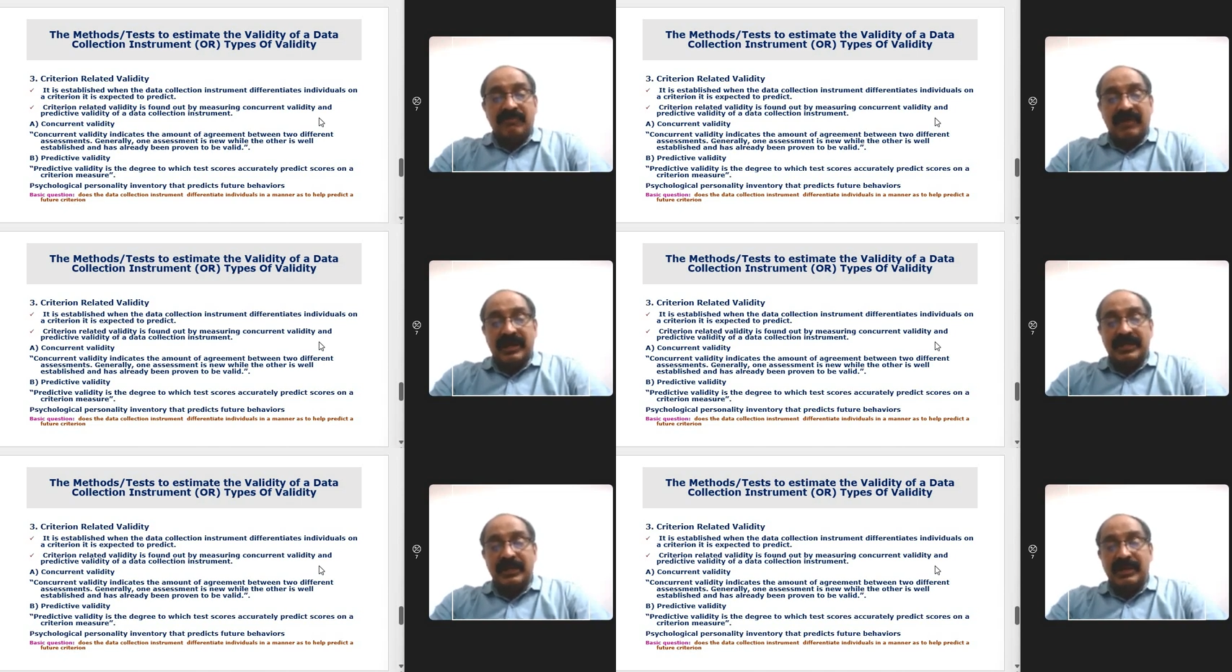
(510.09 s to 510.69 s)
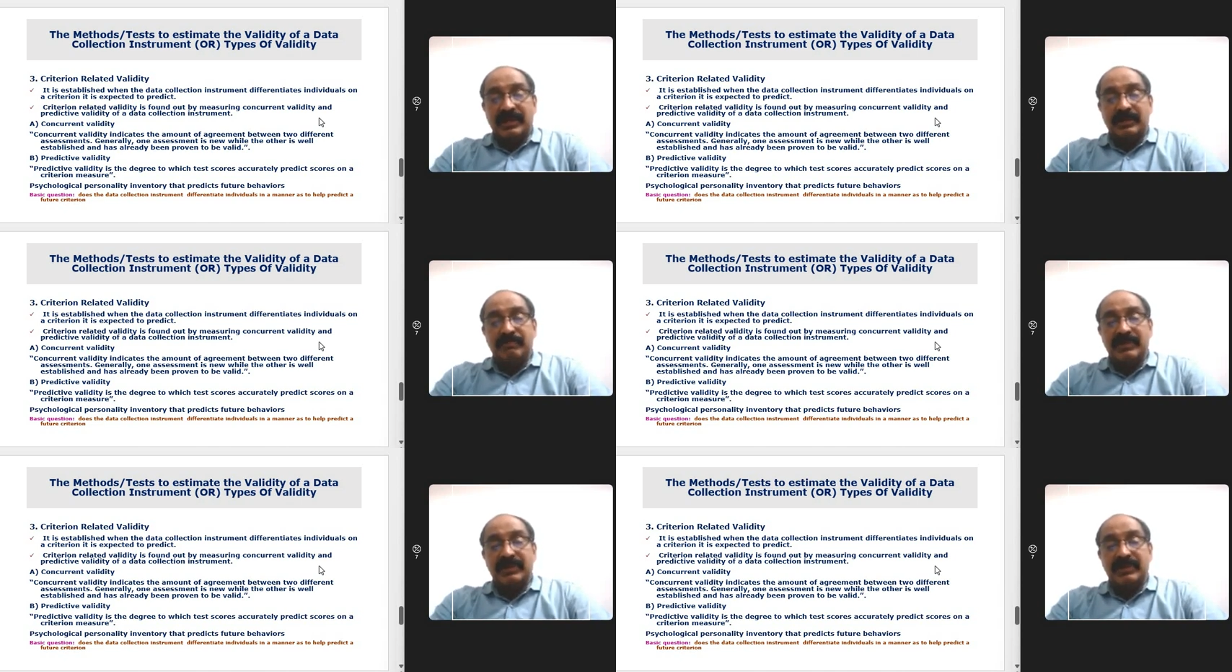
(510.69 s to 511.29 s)
agreement
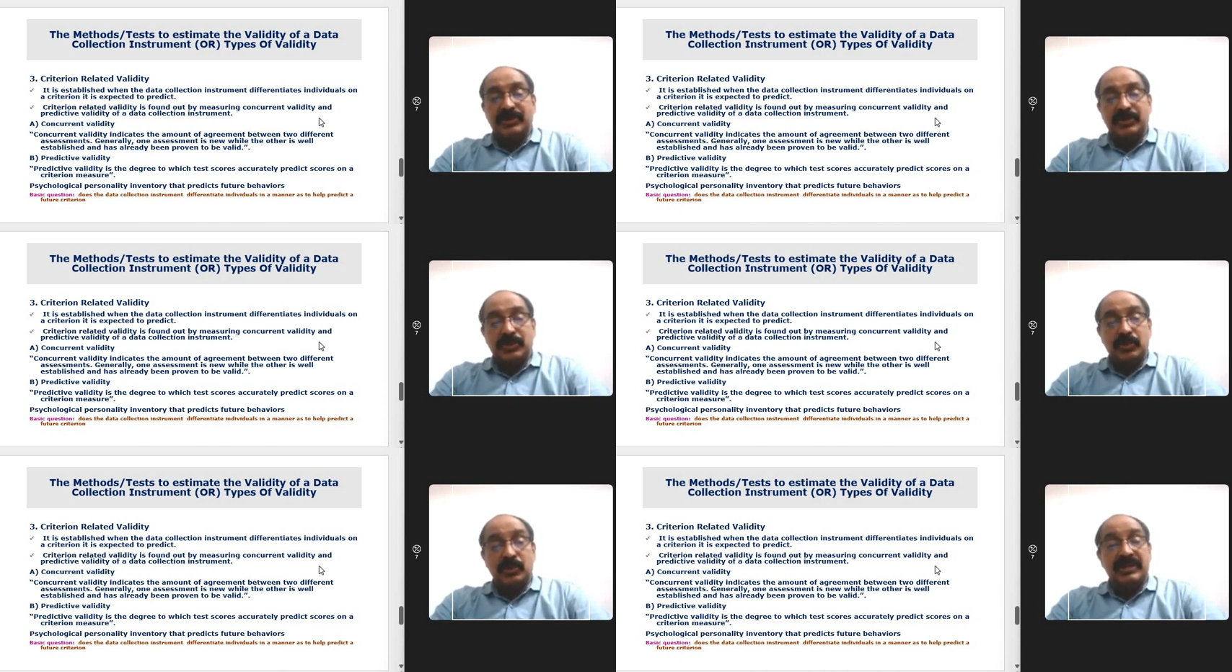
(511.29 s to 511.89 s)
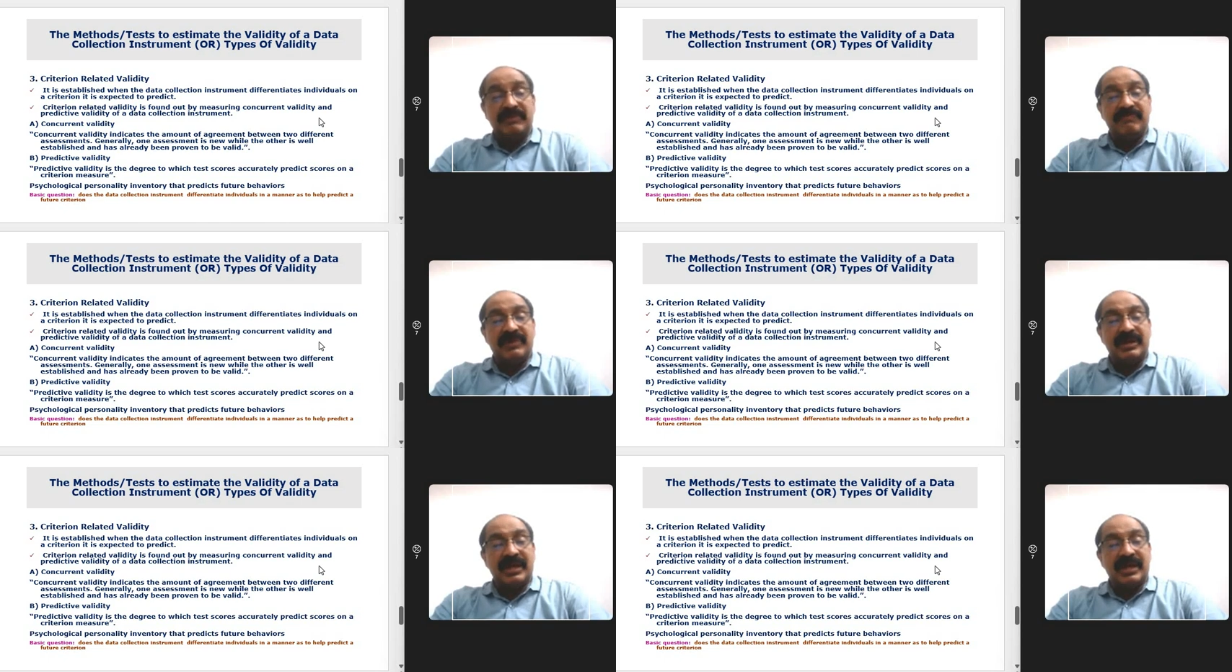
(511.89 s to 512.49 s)
between two
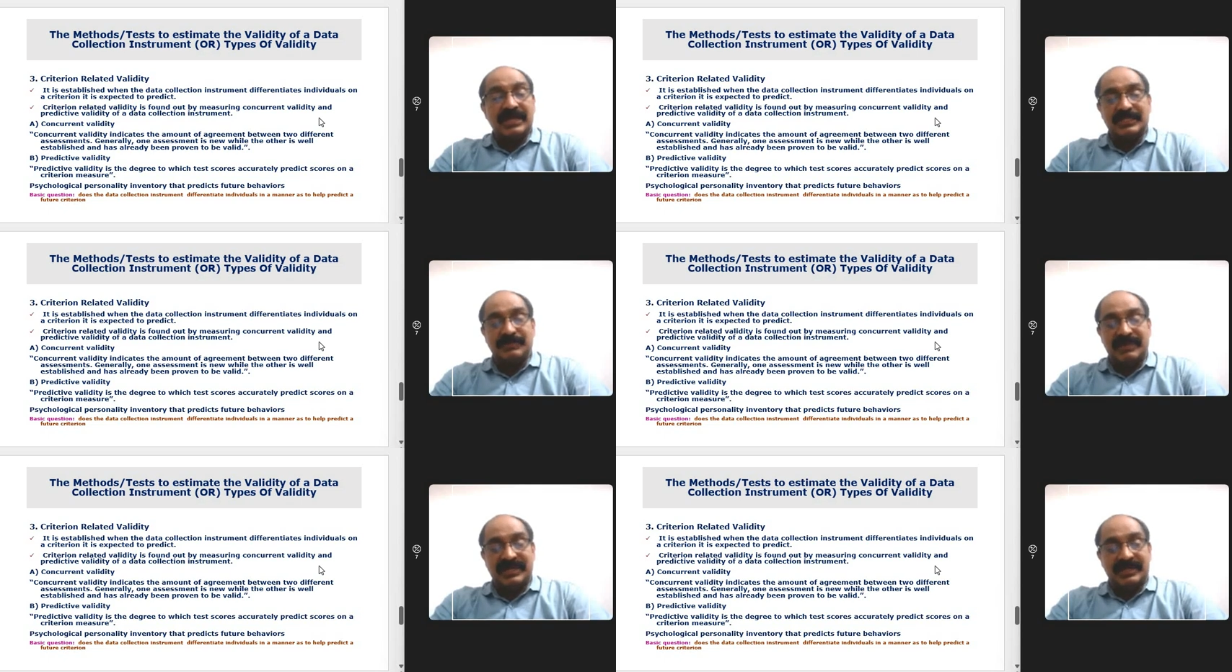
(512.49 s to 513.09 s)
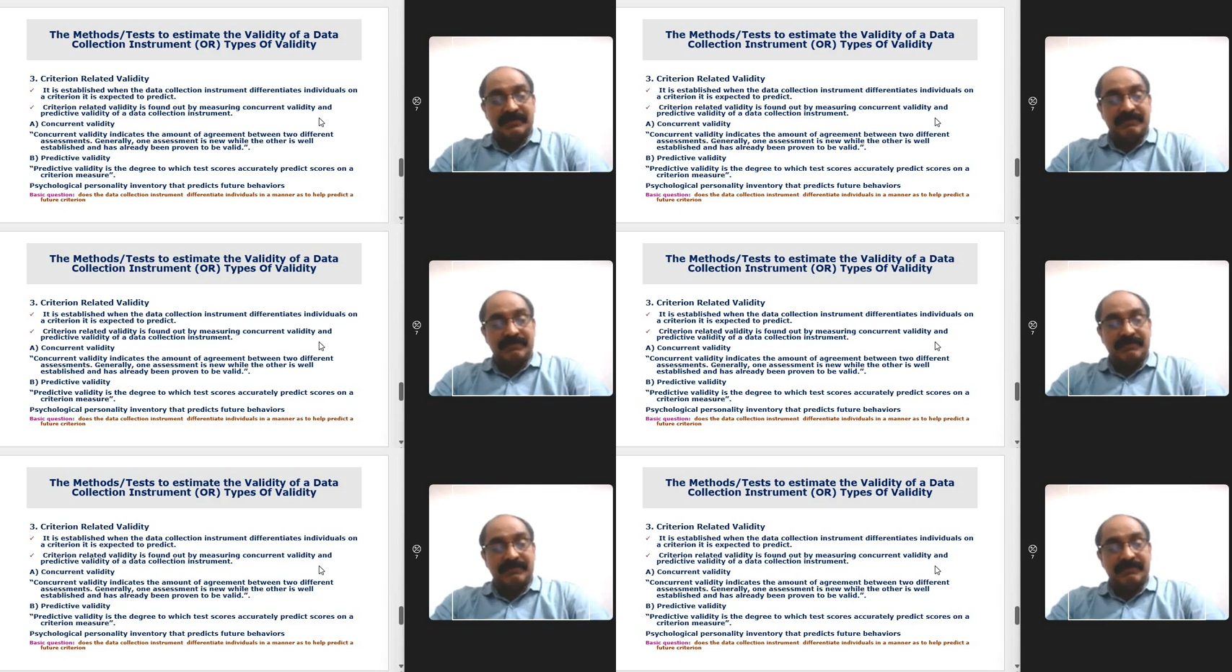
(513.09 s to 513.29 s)
different assessments.